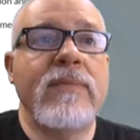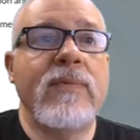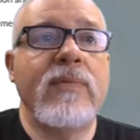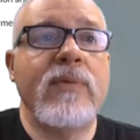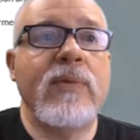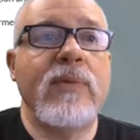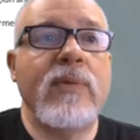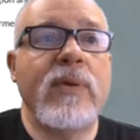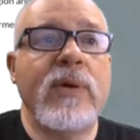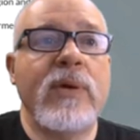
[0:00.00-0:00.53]

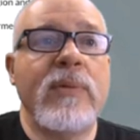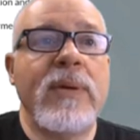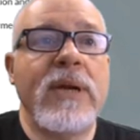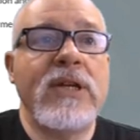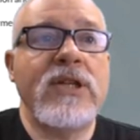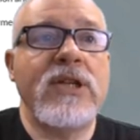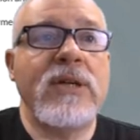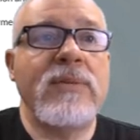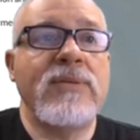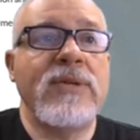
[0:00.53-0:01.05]
when the
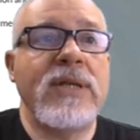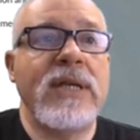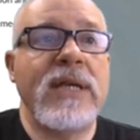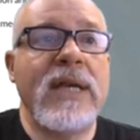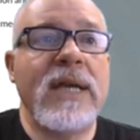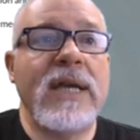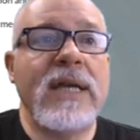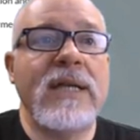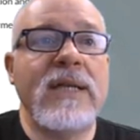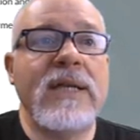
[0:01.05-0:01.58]
patient comes in
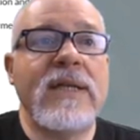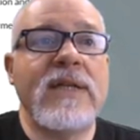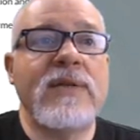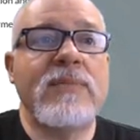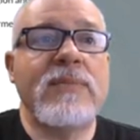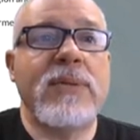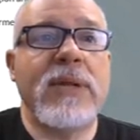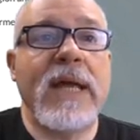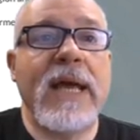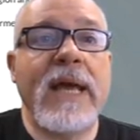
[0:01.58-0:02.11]
again, this
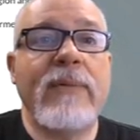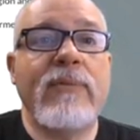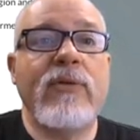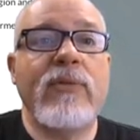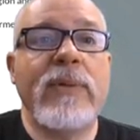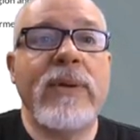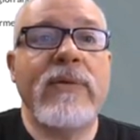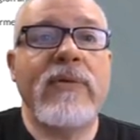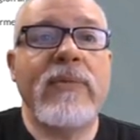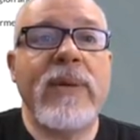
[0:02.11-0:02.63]
plan will
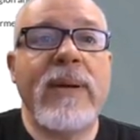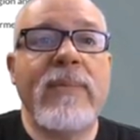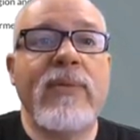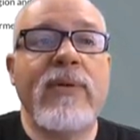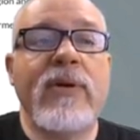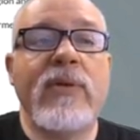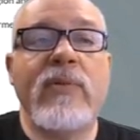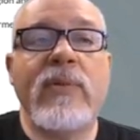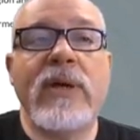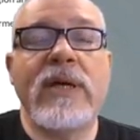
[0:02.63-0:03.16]
be
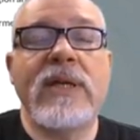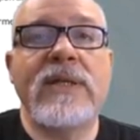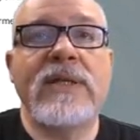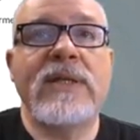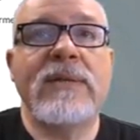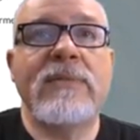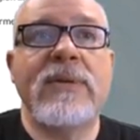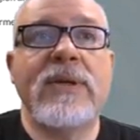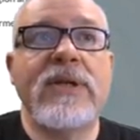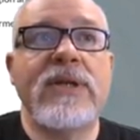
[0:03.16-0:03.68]
remembered, and we can
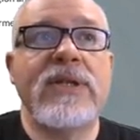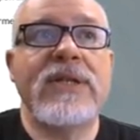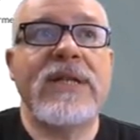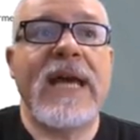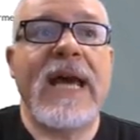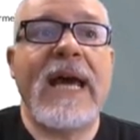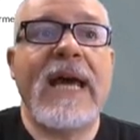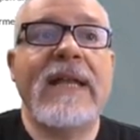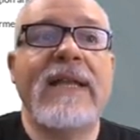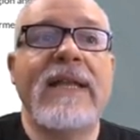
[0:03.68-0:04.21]
simply just
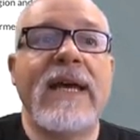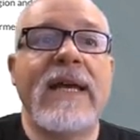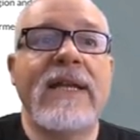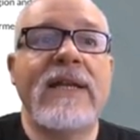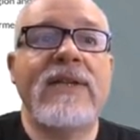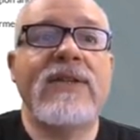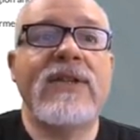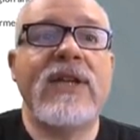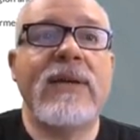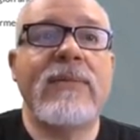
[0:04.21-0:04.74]
add that
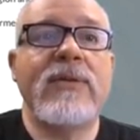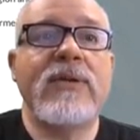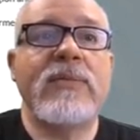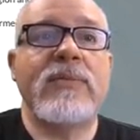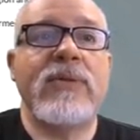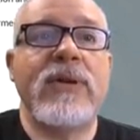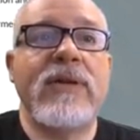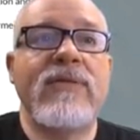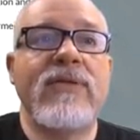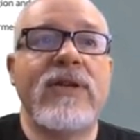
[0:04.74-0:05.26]
as same as
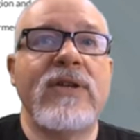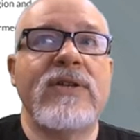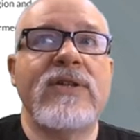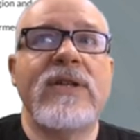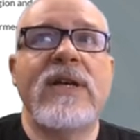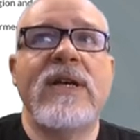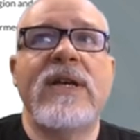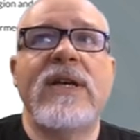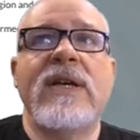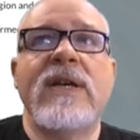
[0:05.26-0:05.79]
previous.
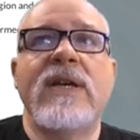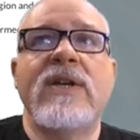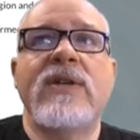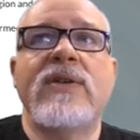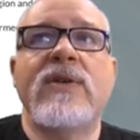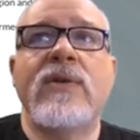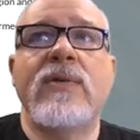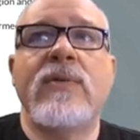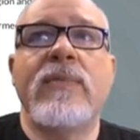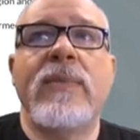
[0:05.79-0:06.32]

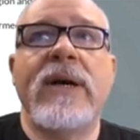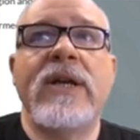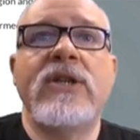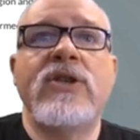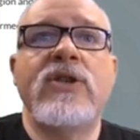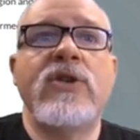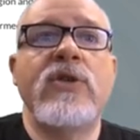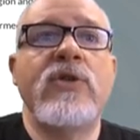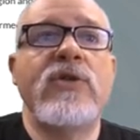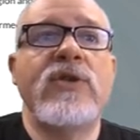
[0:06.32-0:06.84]
So by
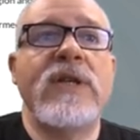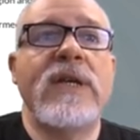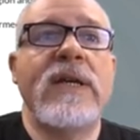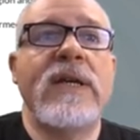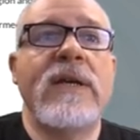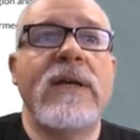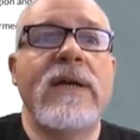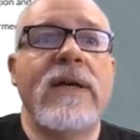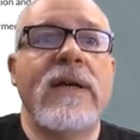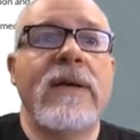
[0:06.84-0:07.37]

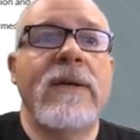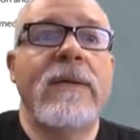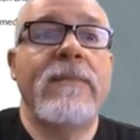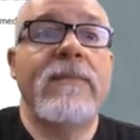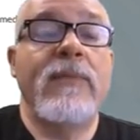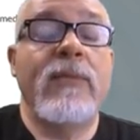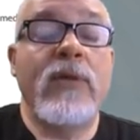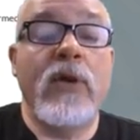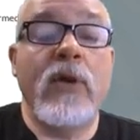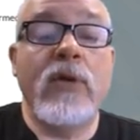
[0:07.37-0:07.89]
choosing
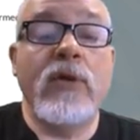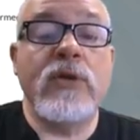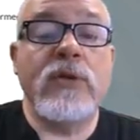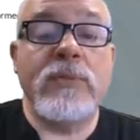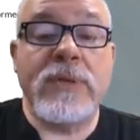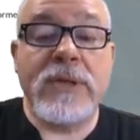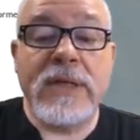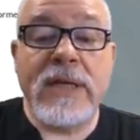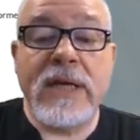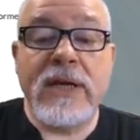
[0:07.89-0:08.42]
those
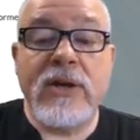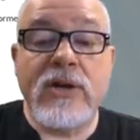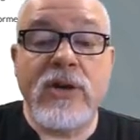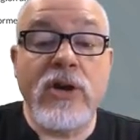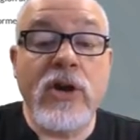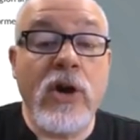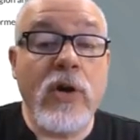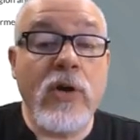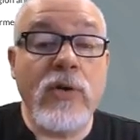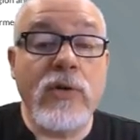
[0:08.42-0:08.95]
particular
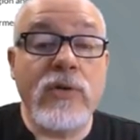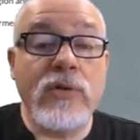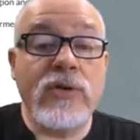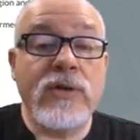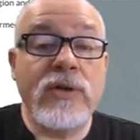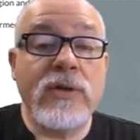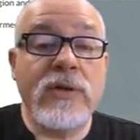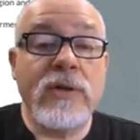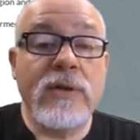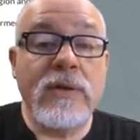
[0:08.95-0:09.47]

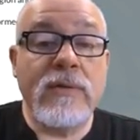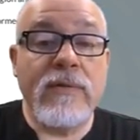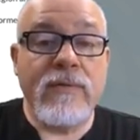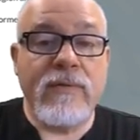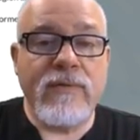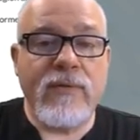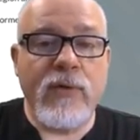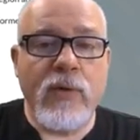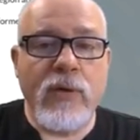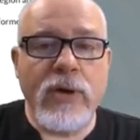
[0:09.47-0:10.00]
codes
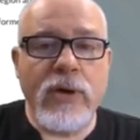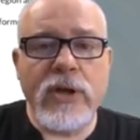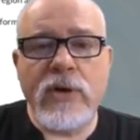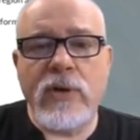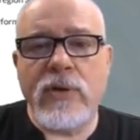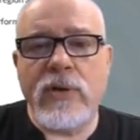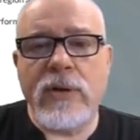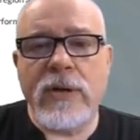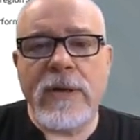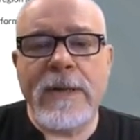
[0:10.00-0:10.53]
for
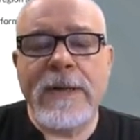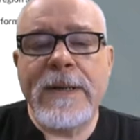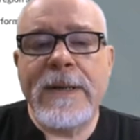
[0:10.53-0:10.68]
your